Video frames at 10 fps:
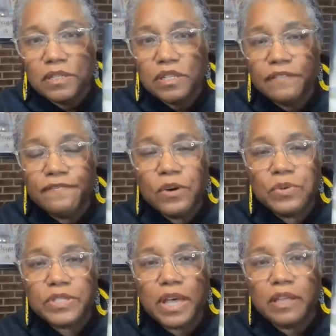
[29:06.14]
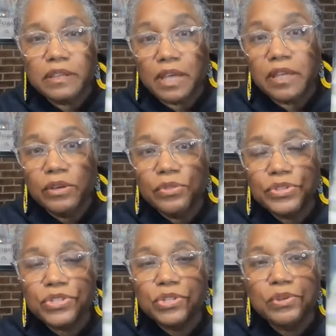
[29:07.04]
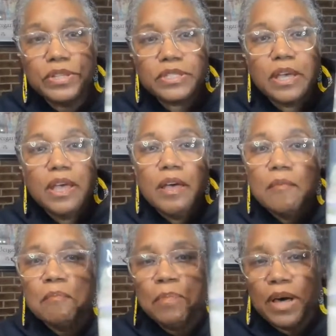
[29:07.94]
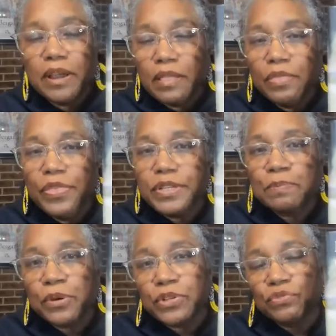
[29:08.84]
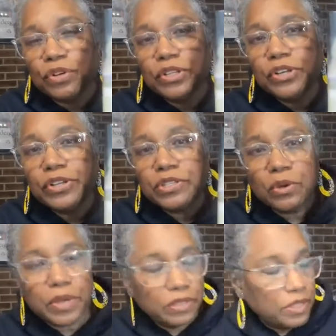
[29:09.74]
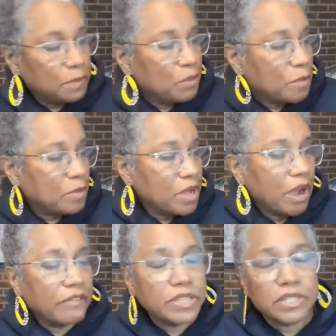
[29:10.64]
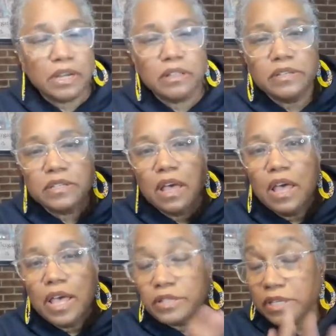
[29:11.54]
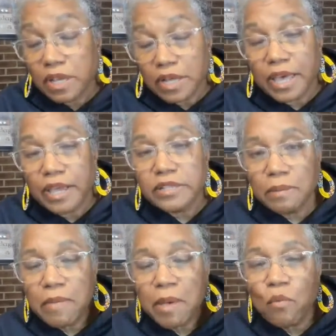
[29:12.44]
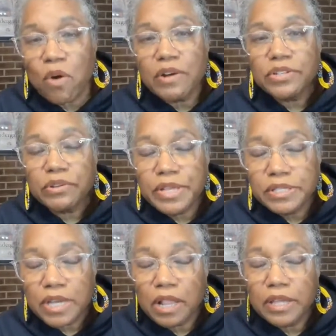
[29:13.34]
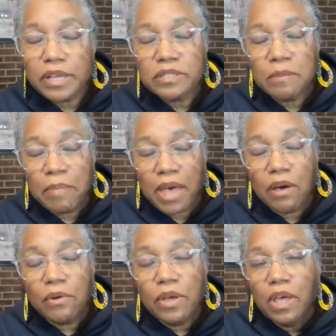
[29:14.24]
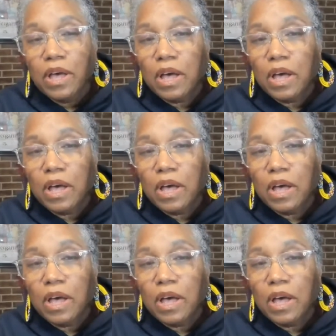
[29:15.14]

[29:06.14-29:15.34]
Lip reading: to the folks that killed the students. But this book is really good. So in this book, Bakari Sellers, it's a memoir. So he's telling us about